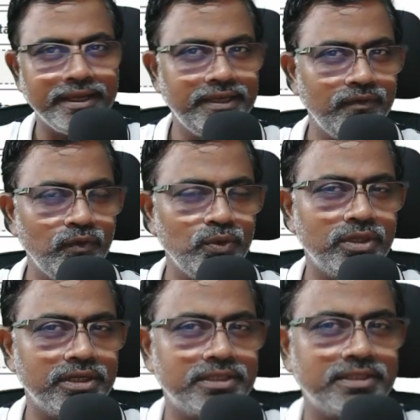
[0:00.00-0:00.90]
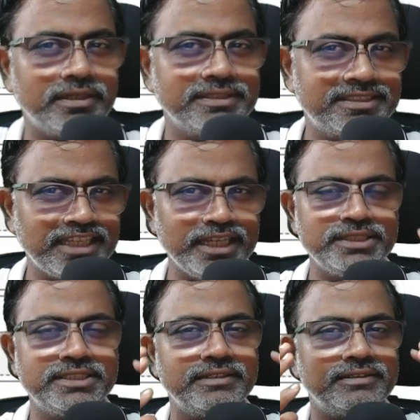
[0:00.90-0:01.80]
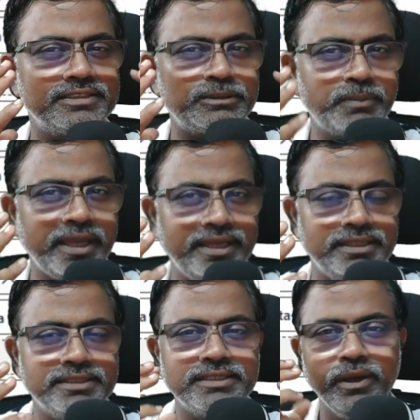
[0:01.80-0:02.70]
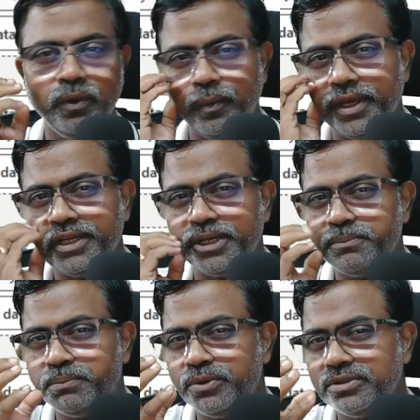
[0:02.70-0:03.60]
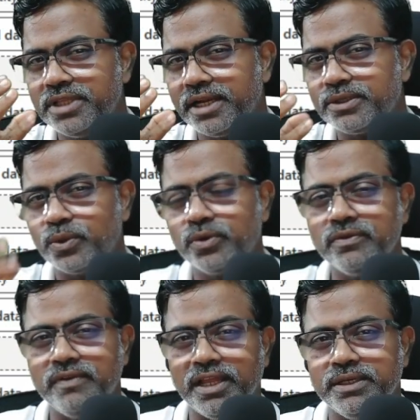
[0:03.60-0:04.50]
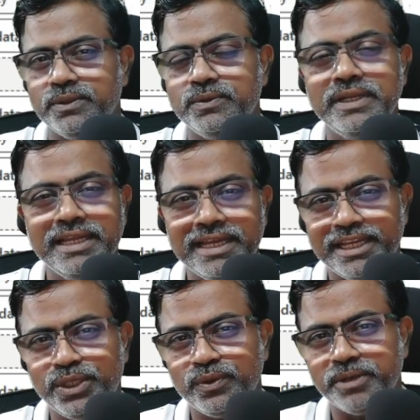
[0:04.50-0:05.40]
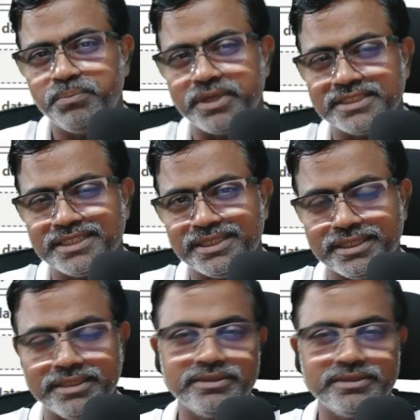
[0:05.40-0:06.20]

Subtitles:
give you that center space where you can put that total value and you can present it.